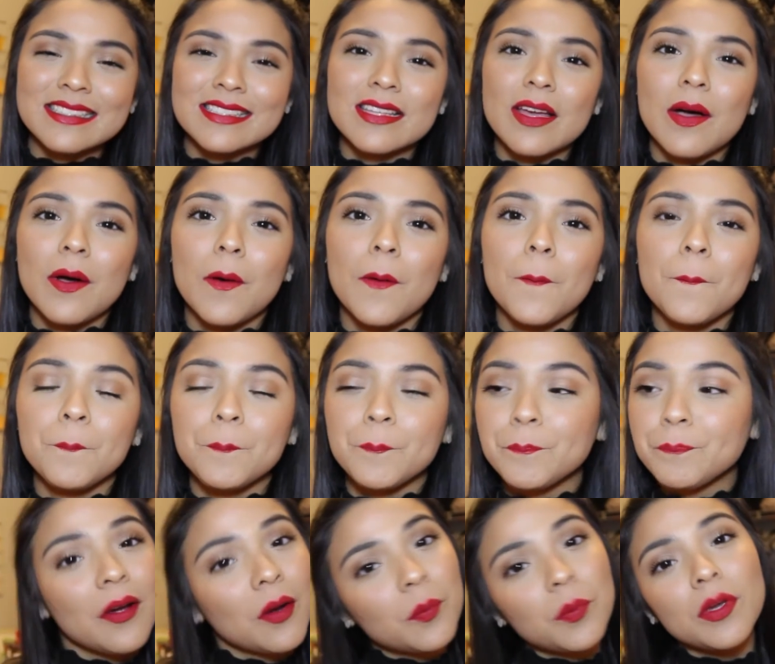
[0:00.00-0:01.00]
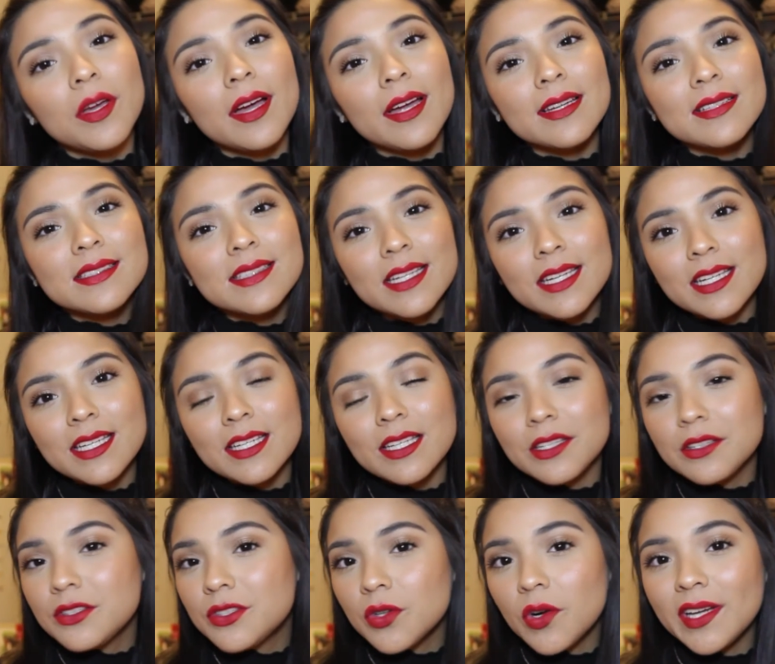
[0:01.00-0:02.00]
So I hope you guys
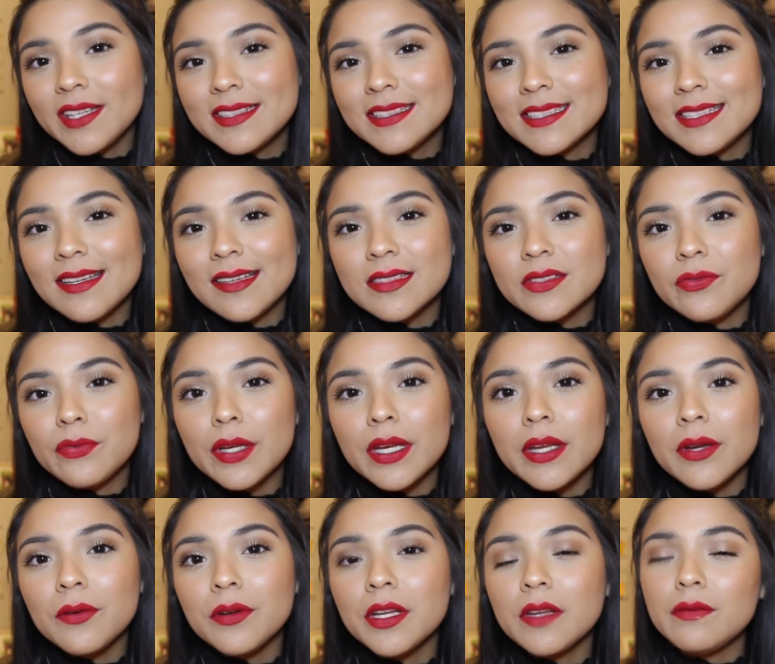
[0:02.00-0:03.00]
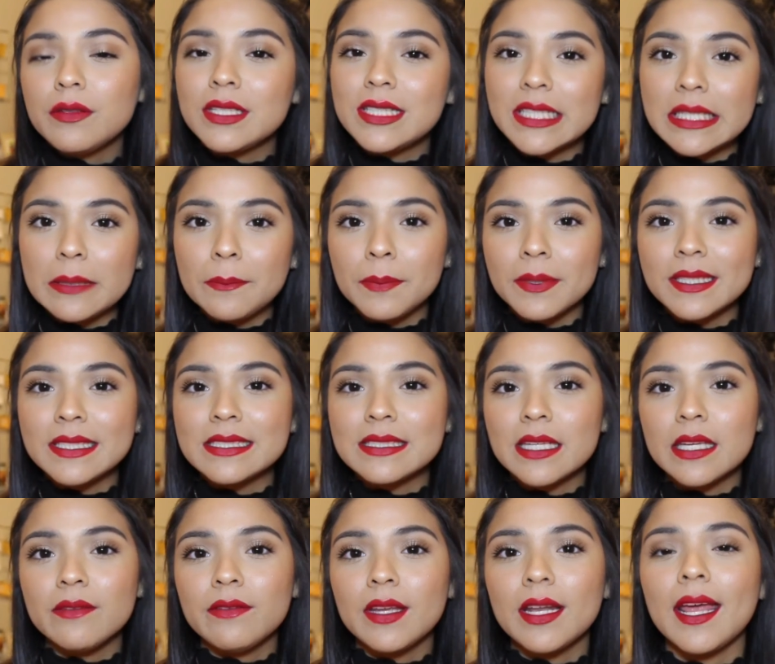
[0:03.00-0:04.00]
enjoyed today's video, and if you did, please
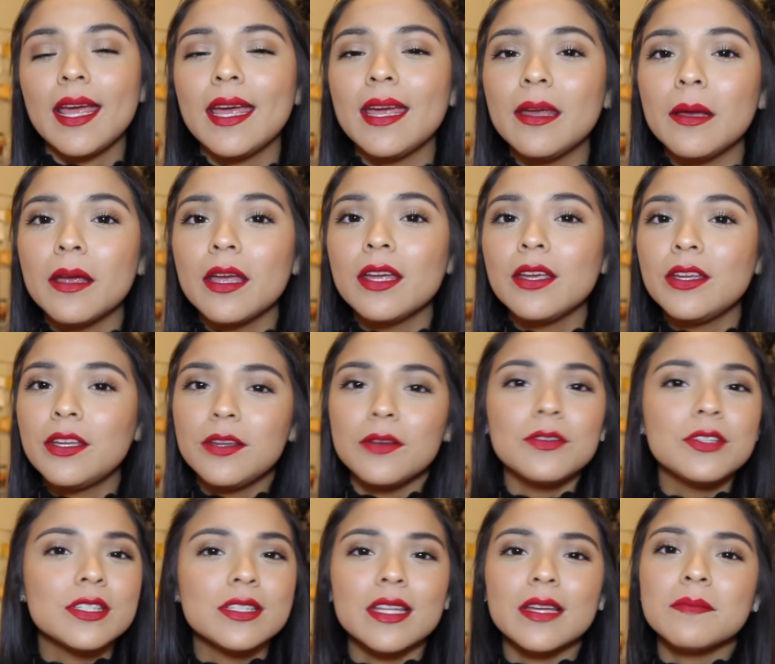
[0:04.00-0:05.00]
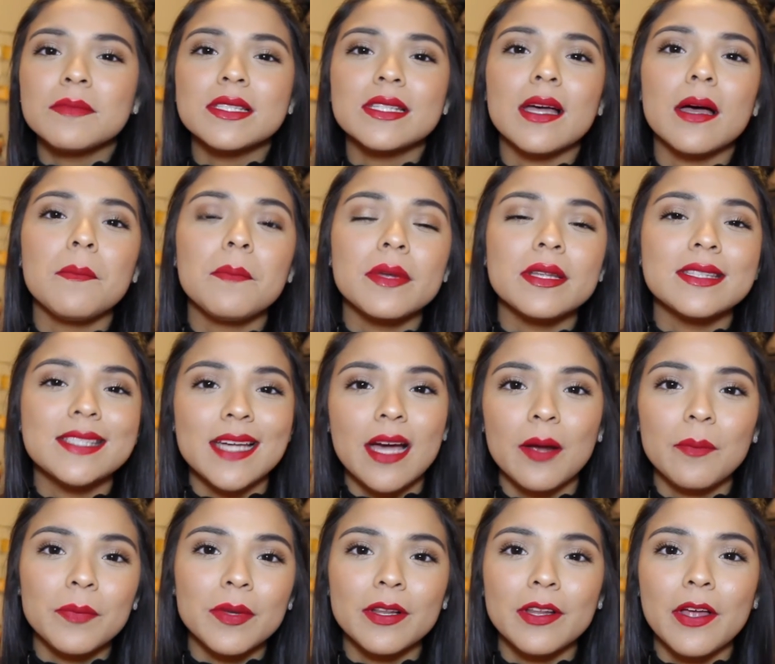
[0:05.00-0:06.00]
give it a huge thumbs up
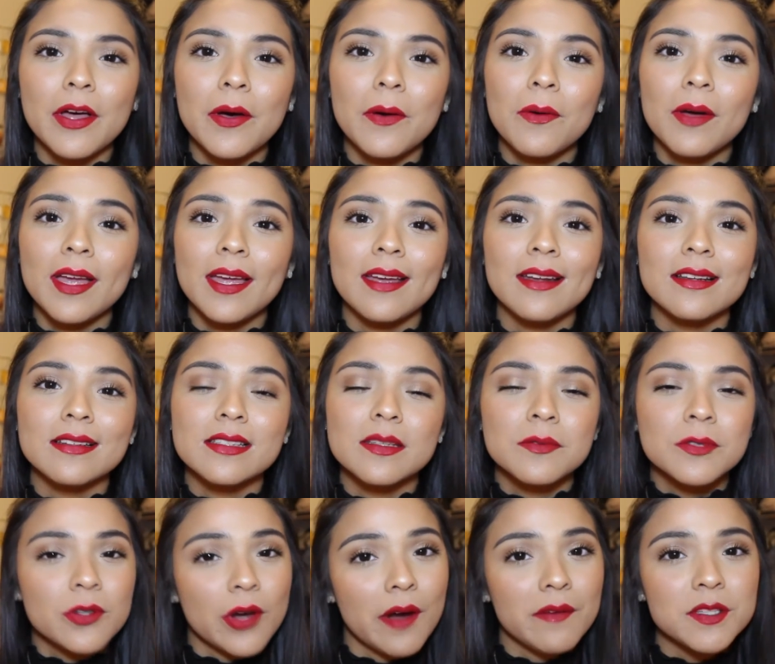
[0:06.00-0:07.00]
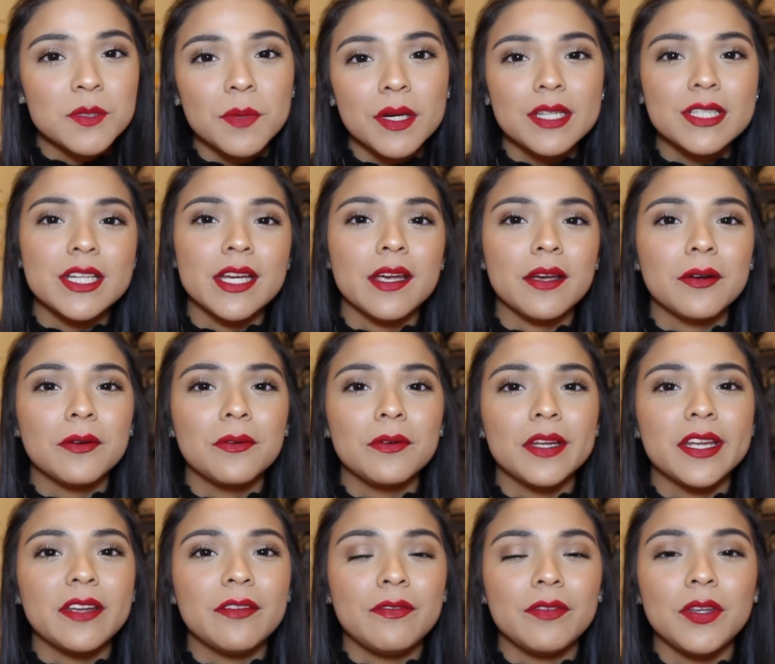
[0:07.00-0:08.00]
down below and subscribe to my channel
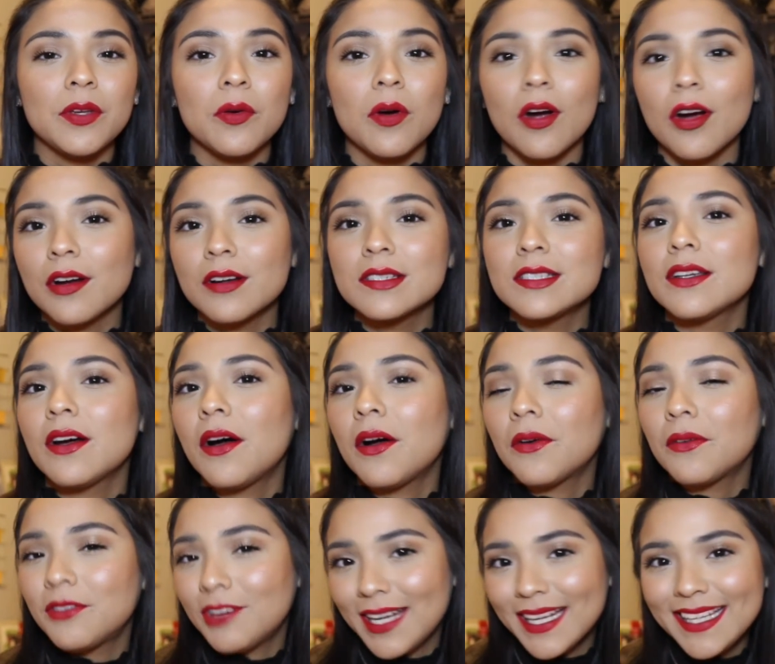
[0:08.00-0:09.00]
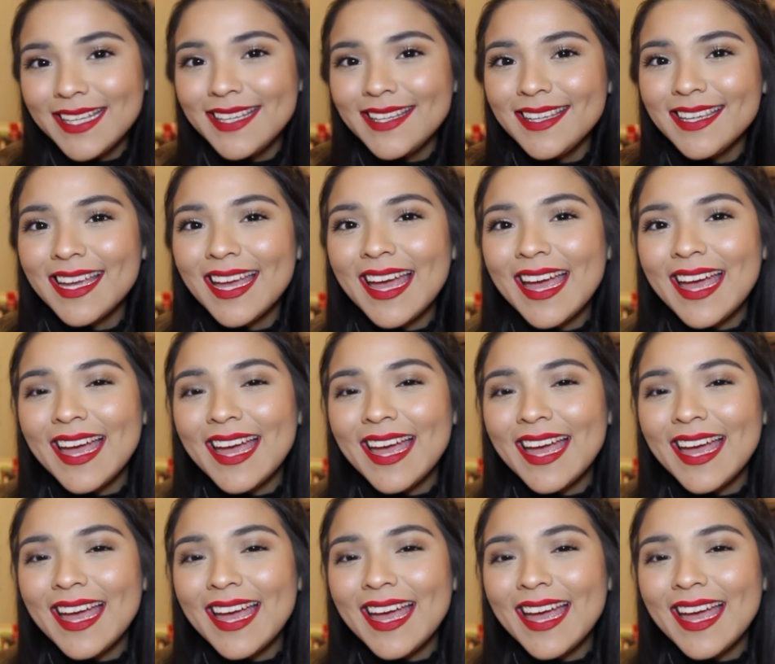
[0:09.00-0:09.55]
if you aren't already.